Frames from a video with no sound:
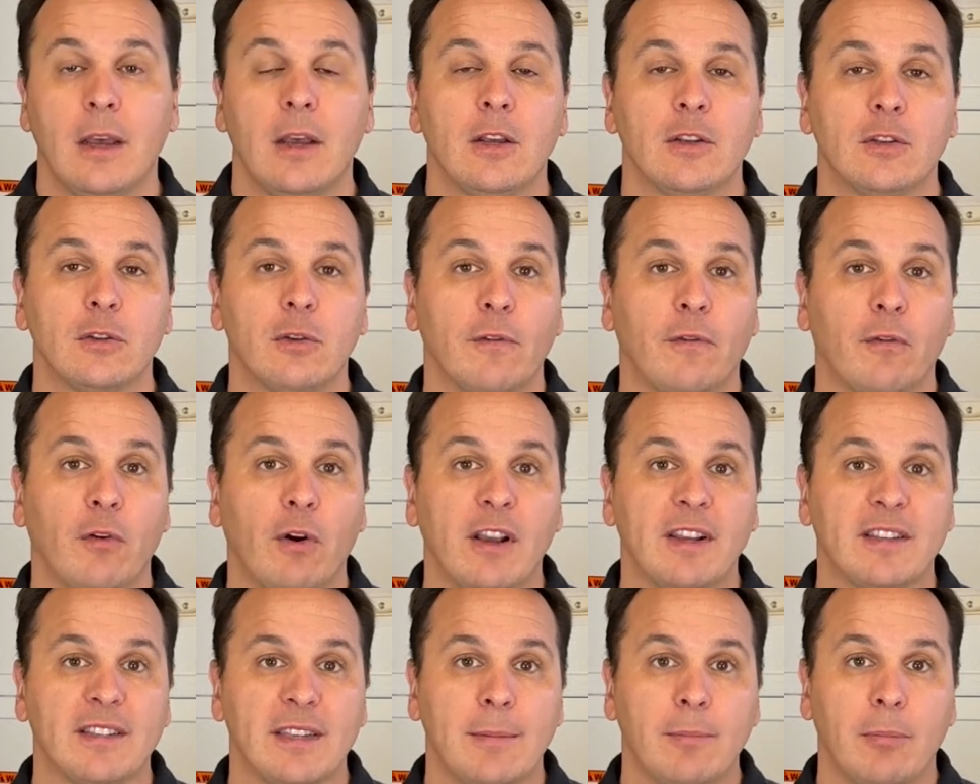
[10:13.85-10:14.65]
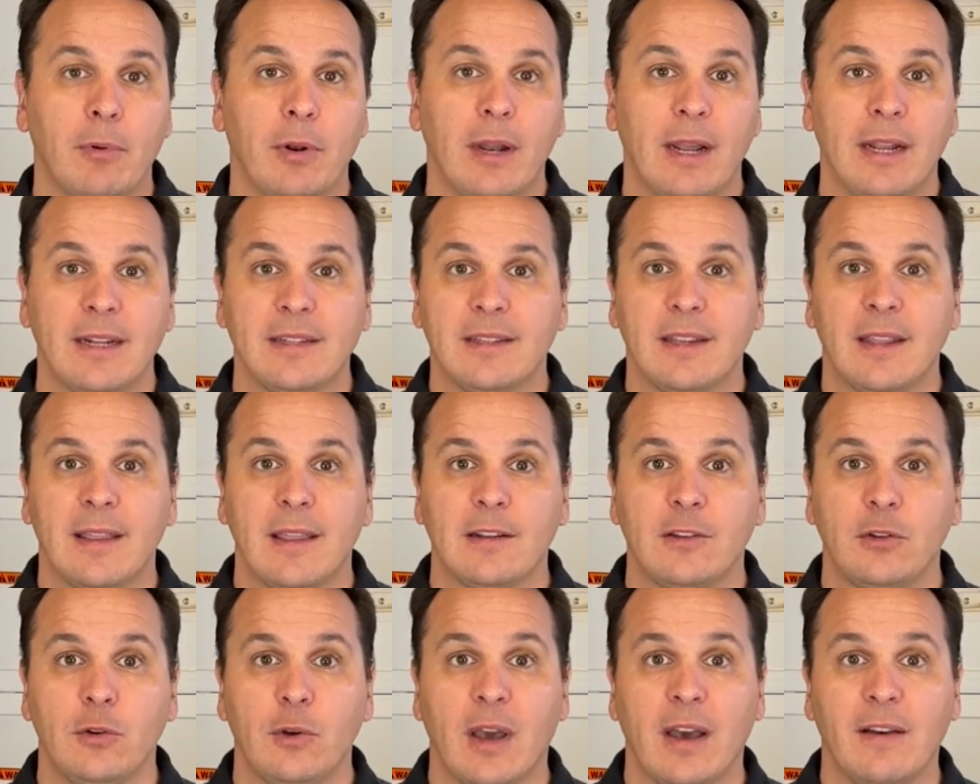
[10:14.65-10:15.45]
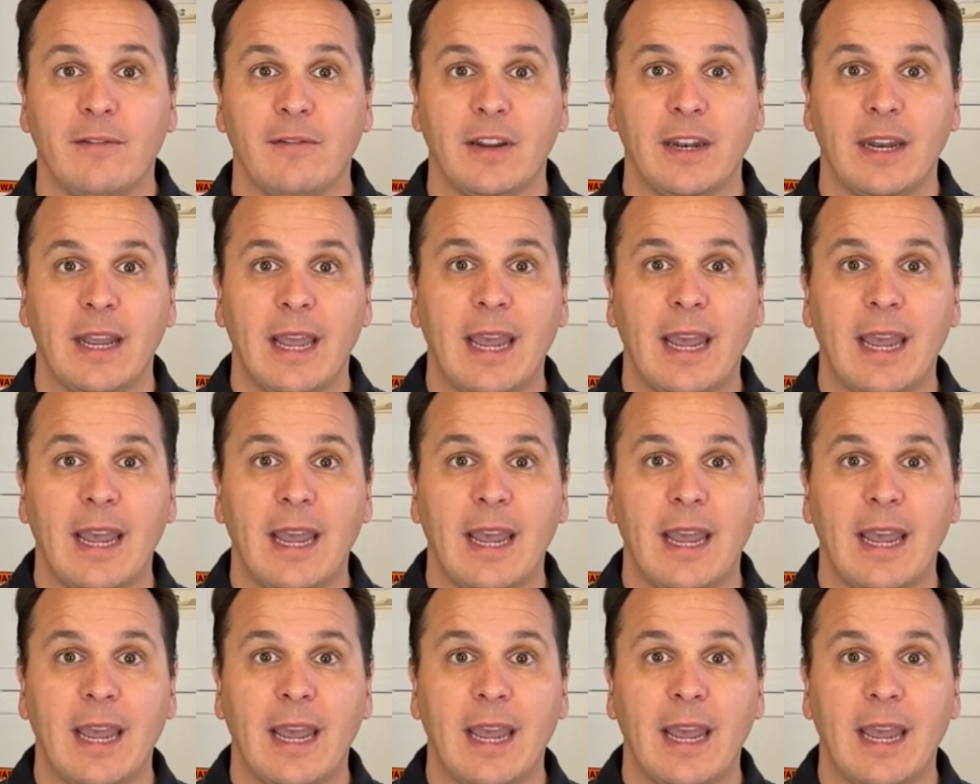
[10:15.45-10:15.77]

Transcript: So for example, let's say that you have an